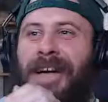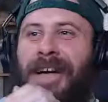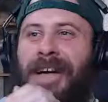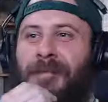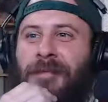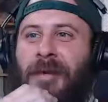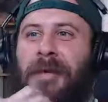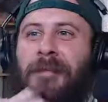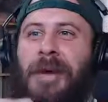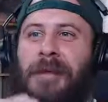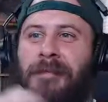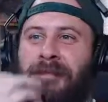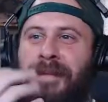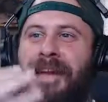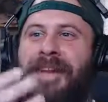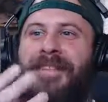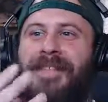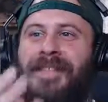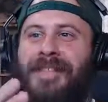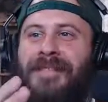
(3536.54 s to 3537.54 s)
one of my
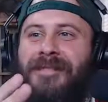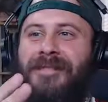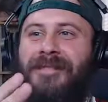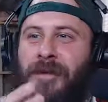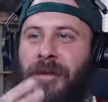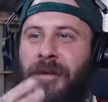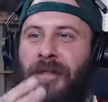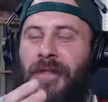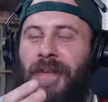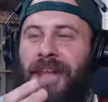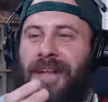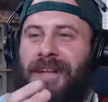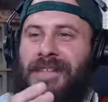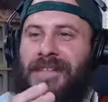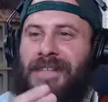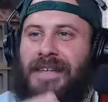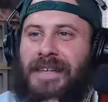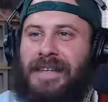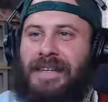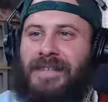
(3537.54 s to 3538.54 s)
big favorite
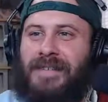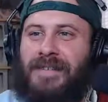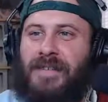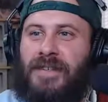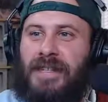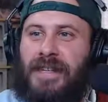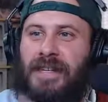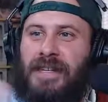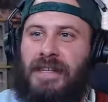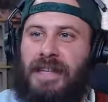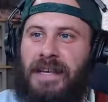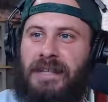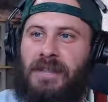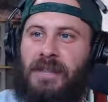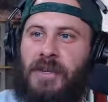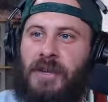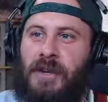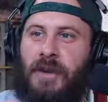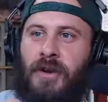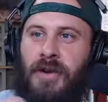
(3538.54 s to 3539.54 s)
things is just to collect
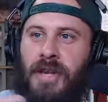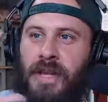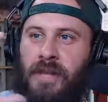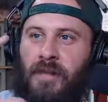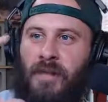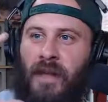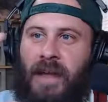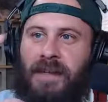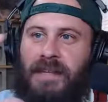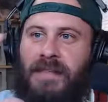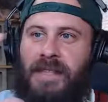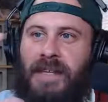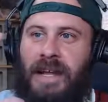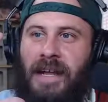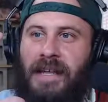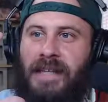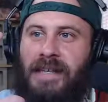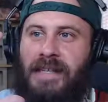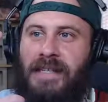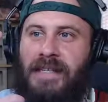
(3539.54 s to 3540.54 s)
nerdy things that
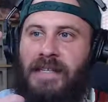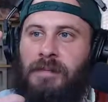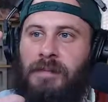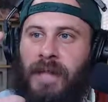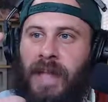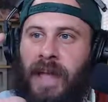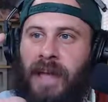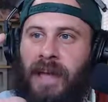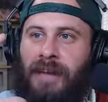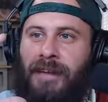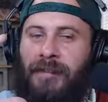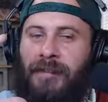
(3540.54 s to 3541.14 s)
I can display.